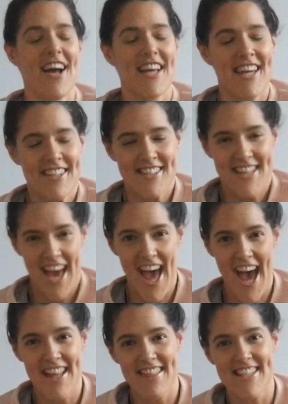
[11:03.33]
I guess
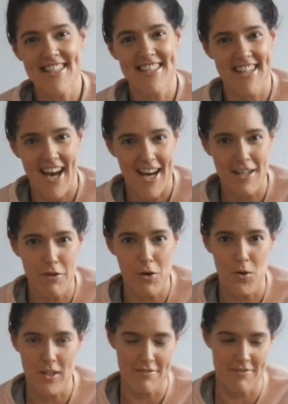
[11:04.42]
at the start of
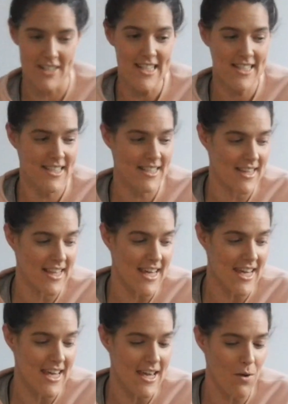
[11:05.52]
all of this,
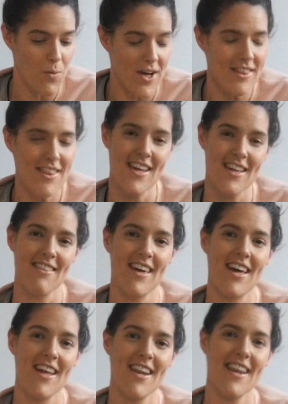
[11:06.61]
the one thing
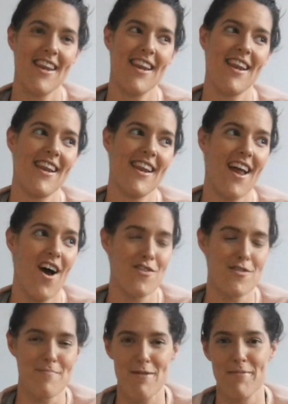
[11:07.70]
that I
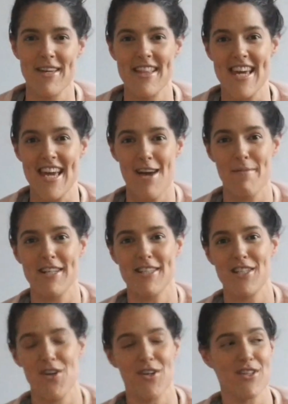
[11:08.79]
remember the MS
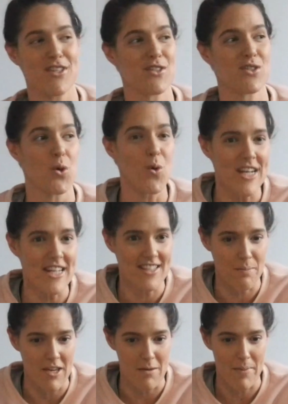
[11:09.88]
nurse talking
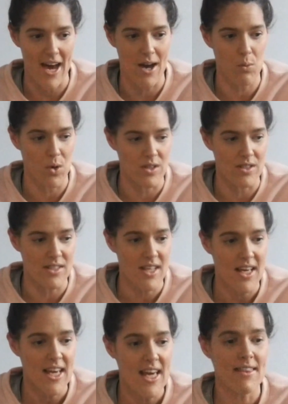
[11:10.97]
to me about was
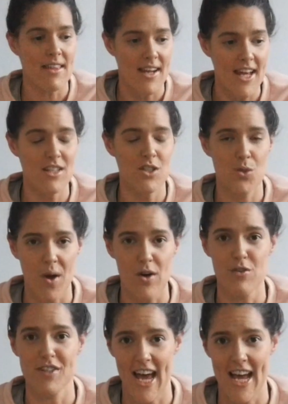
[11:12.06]
the next
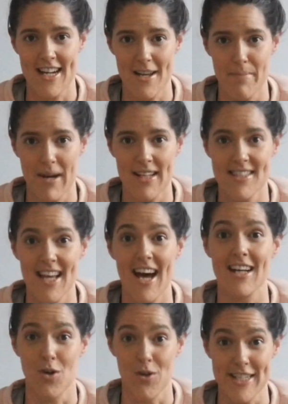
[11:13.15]
12 to 18 months are
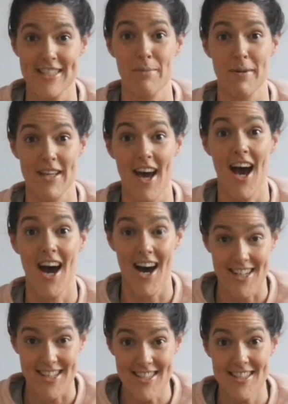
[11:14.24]
going to be the
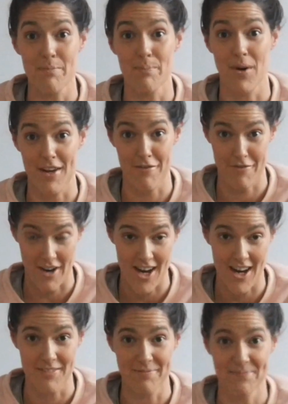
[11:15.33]
hardest by
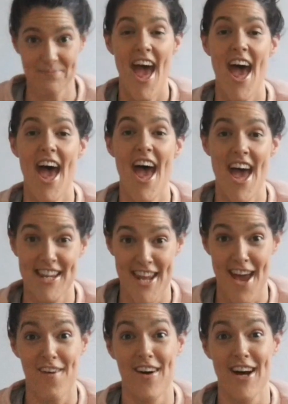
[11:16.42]
far. And
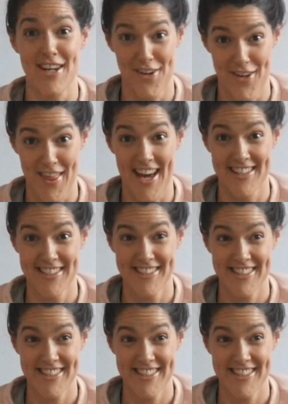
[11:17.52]
now I know that.